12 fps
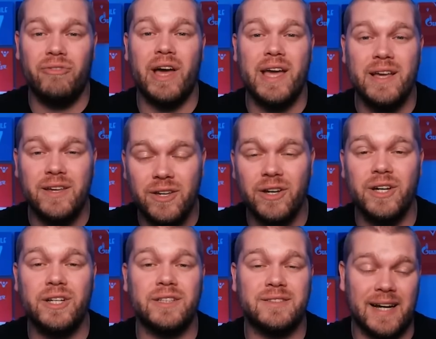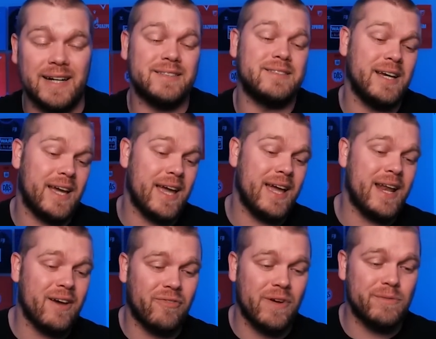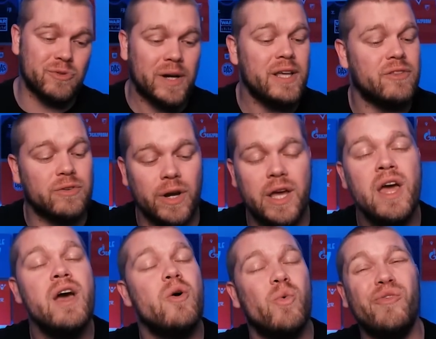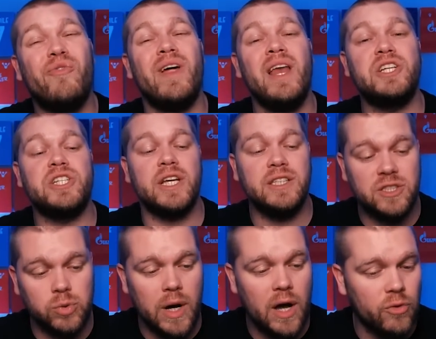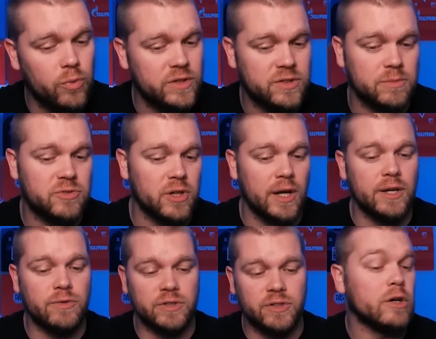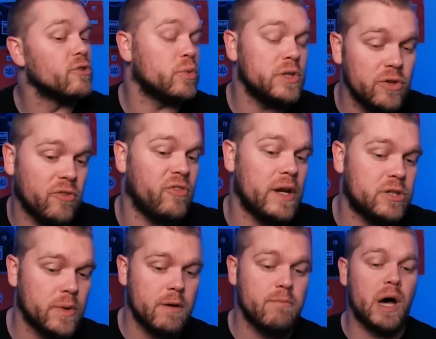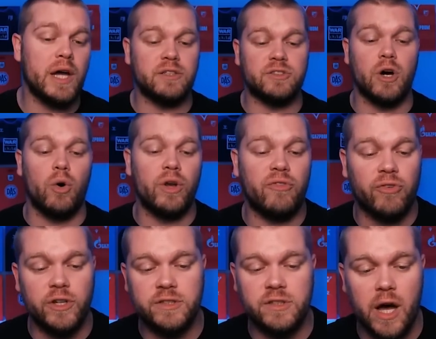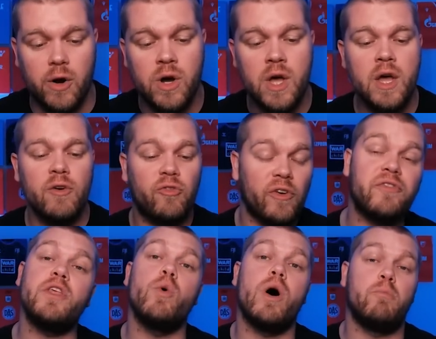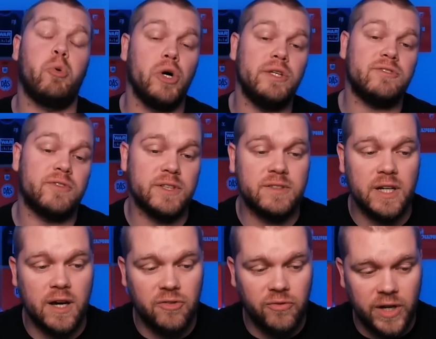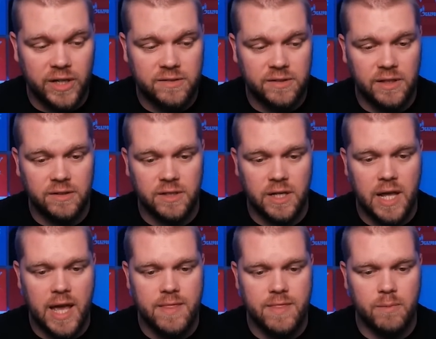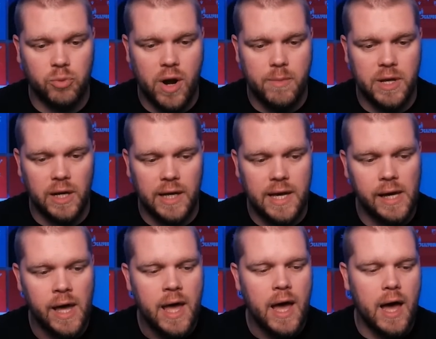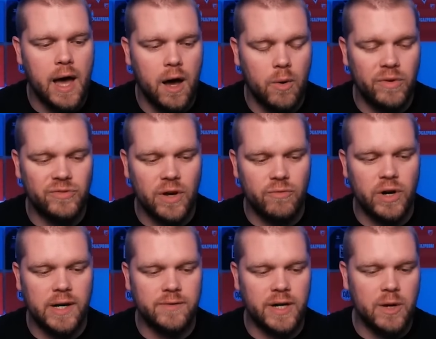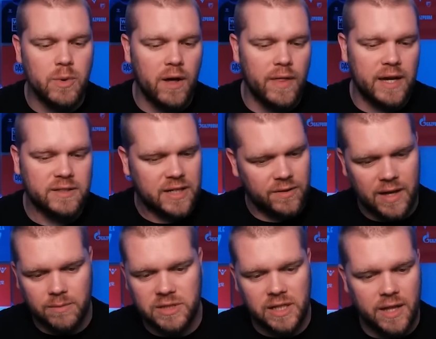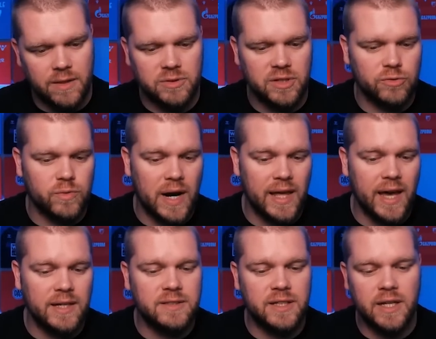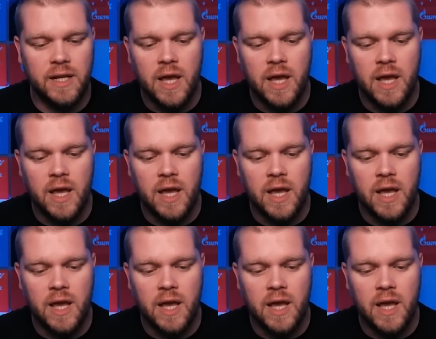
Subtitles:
a good tactic in FM23. We finish in 12th with some solid results. We do finish with a minus goal difference though. 51 points for us in our first season in the Premier League, and we've done really well there. Southampton get themselves relegated